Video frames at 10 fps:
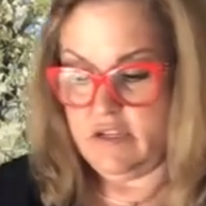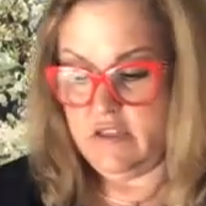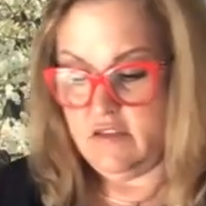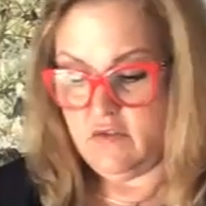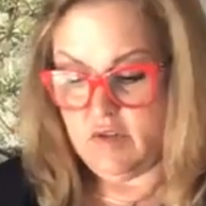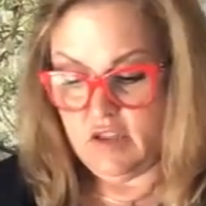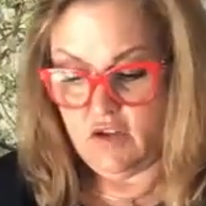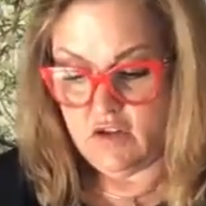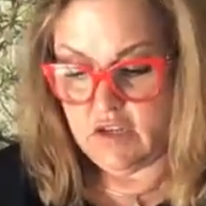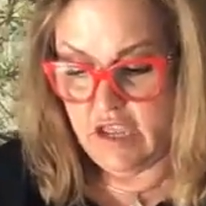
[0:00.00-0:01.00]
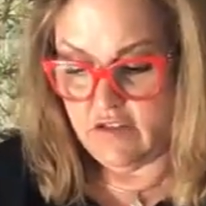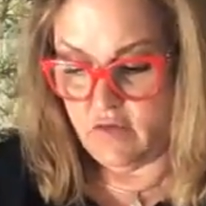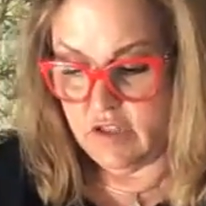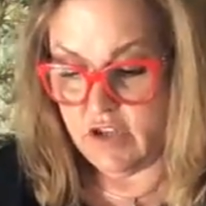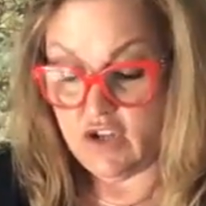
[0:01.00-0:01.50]
Denise has a really good
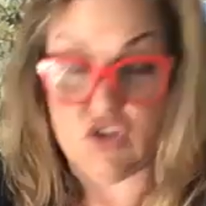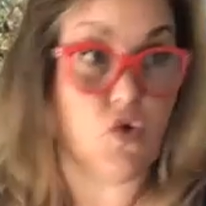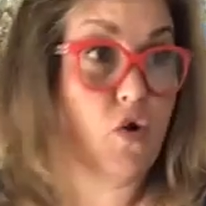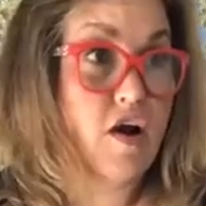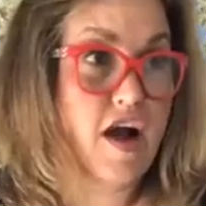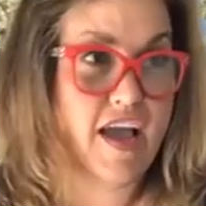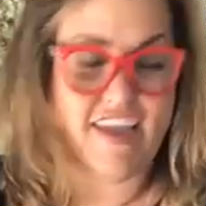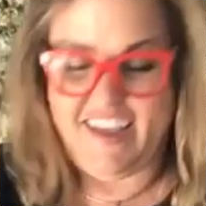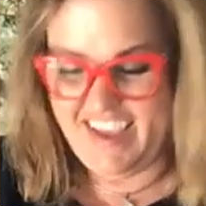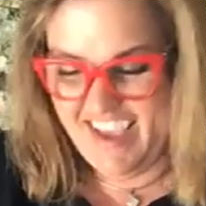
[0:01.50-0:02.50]
decor eye.